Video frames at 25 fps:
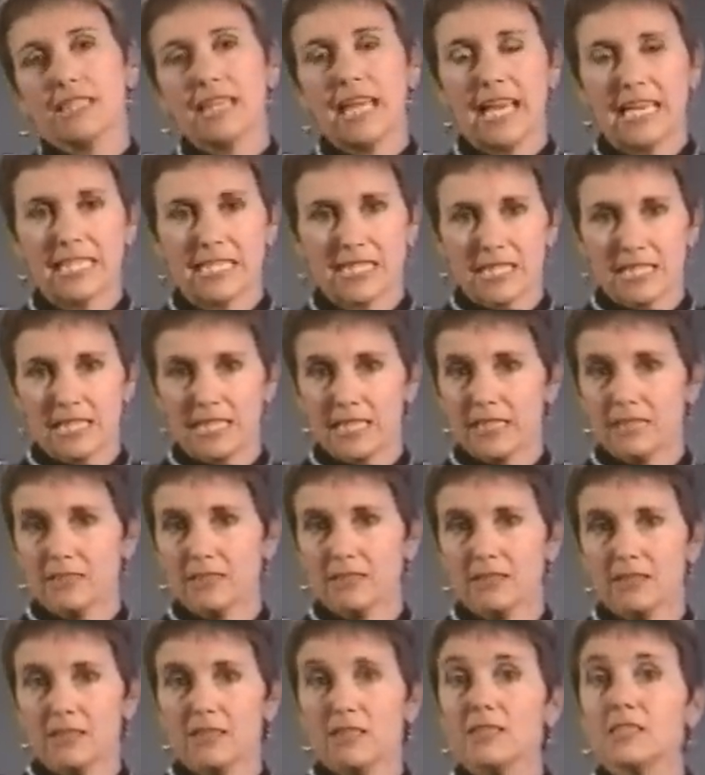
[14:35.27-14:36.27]
Lastly,
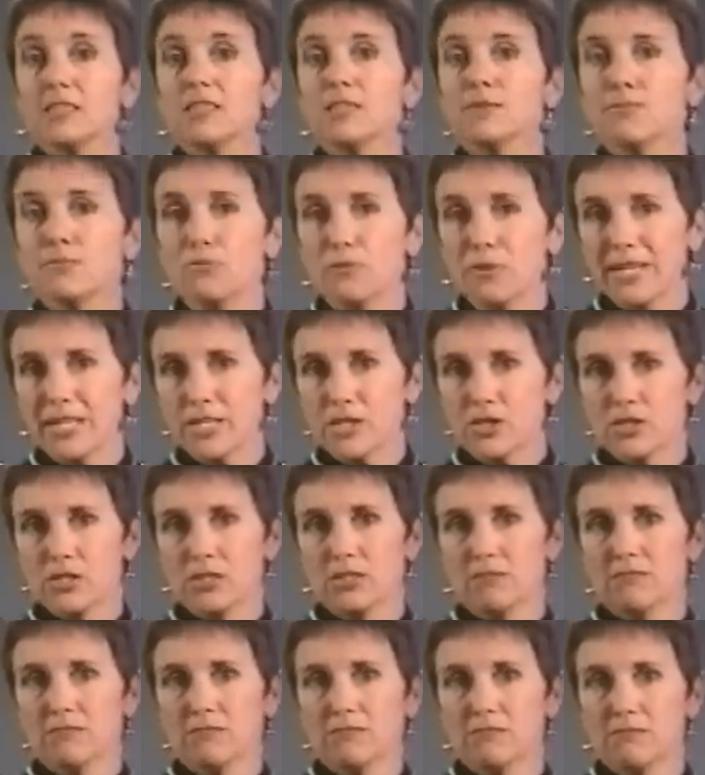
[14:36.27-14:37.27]

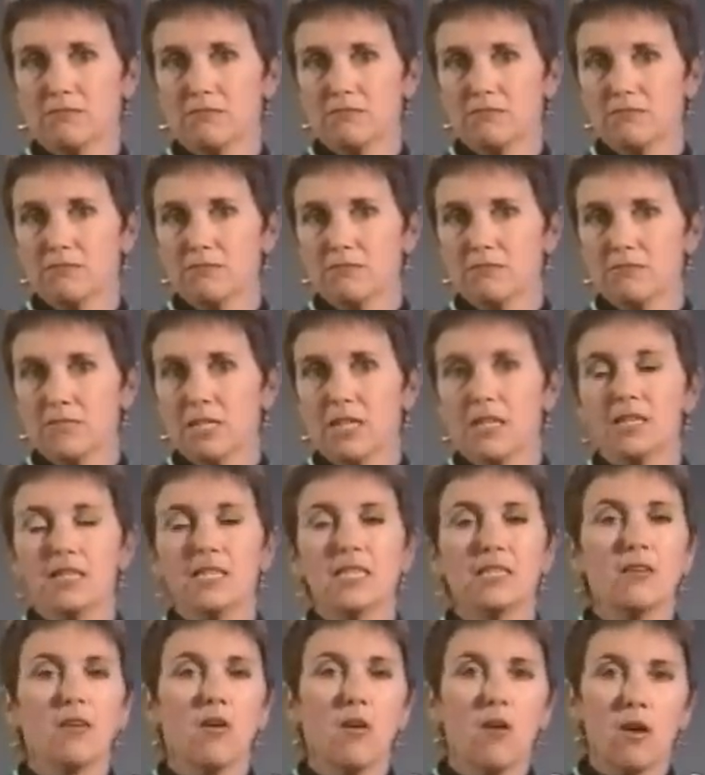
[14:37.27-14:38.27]
depression.
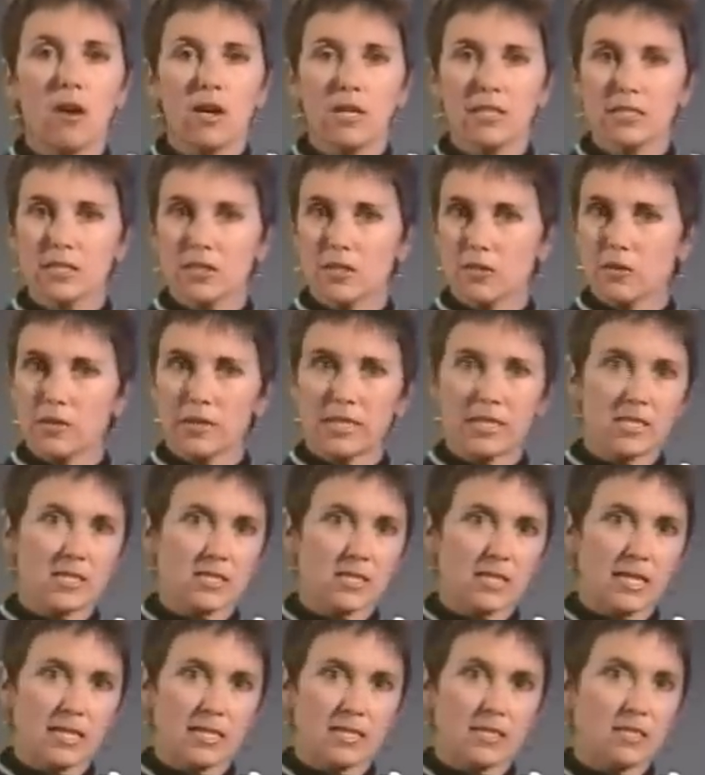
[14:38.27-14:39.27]
The ongoing
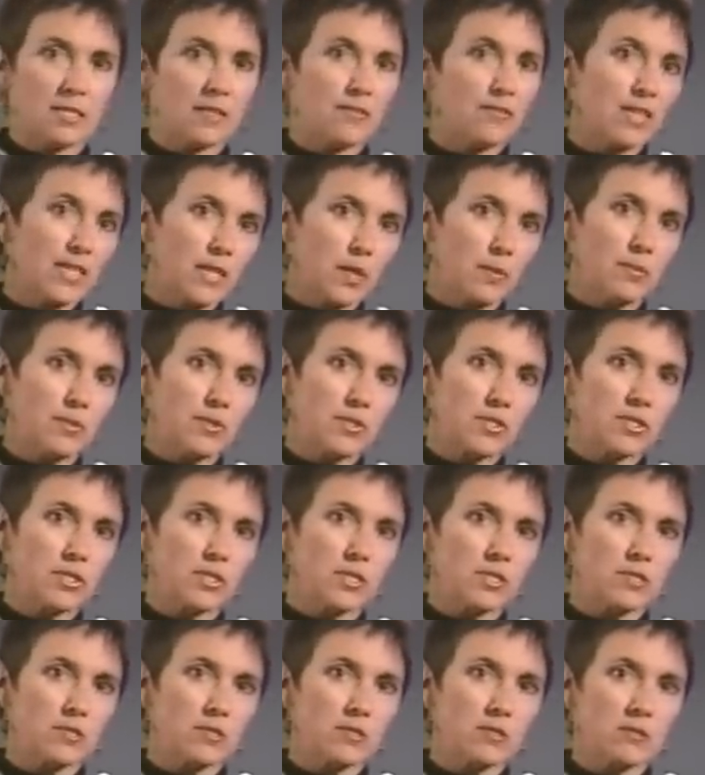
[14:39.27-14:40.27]
sense of
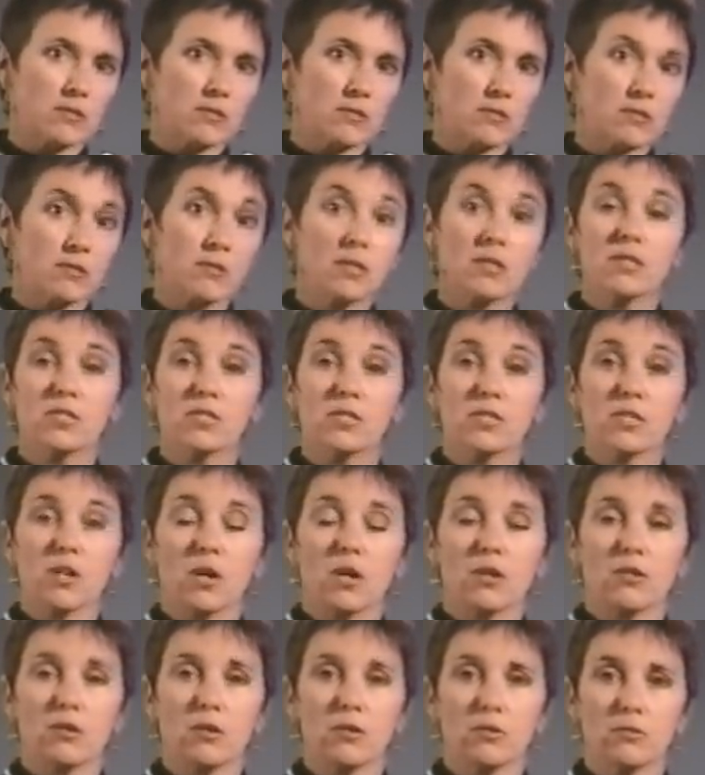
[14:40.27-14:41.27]
helplessness,
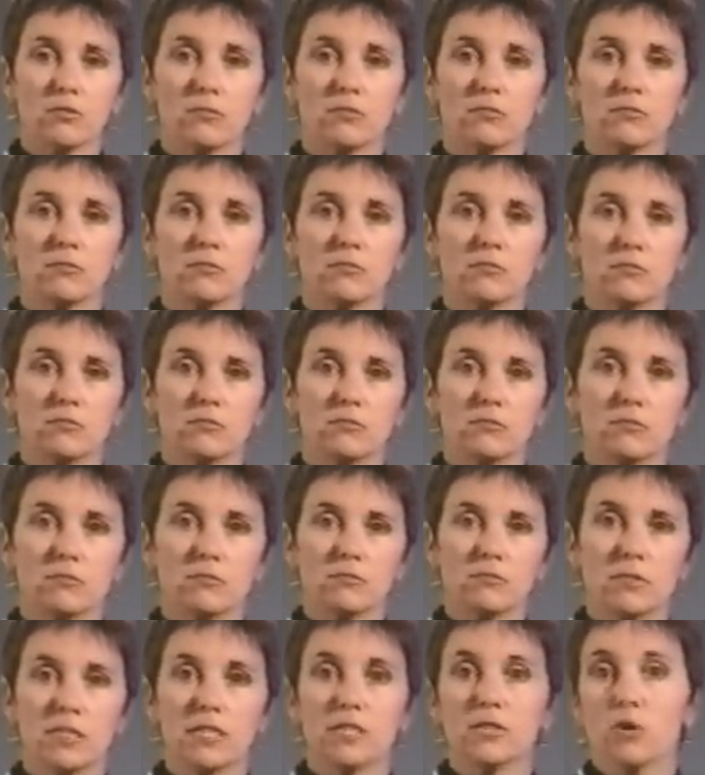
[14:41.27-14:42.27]
sorrow,
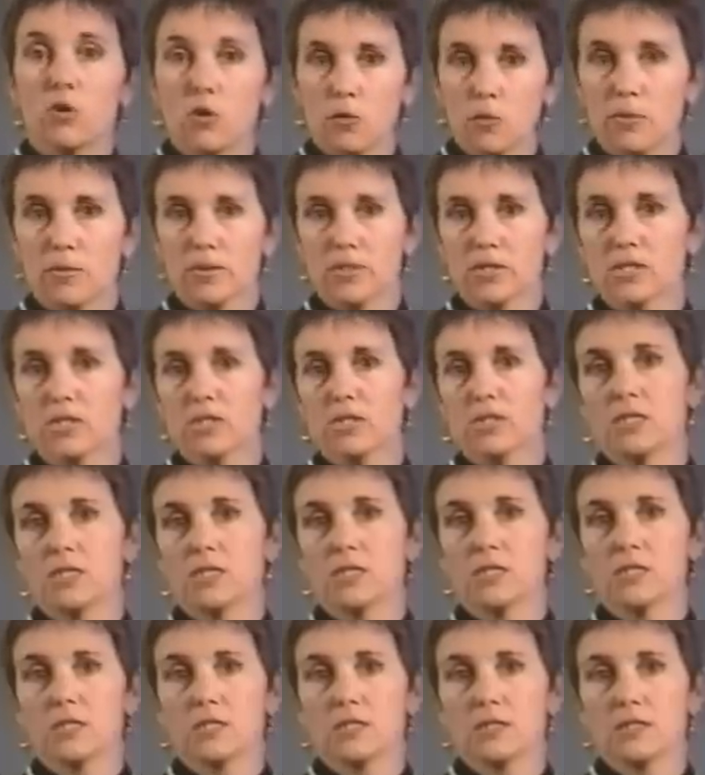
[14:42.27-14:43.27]
and
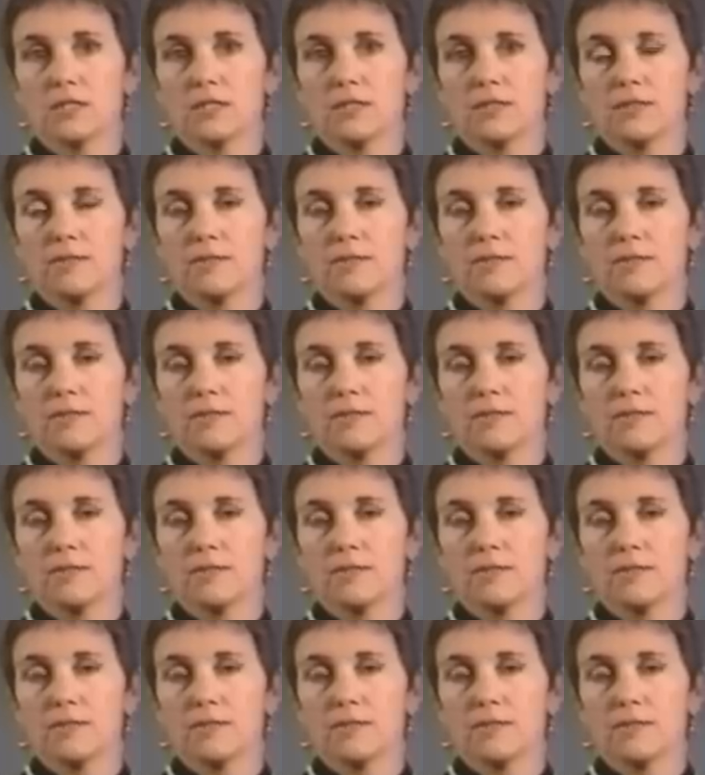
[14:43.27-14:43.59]
hopelessness.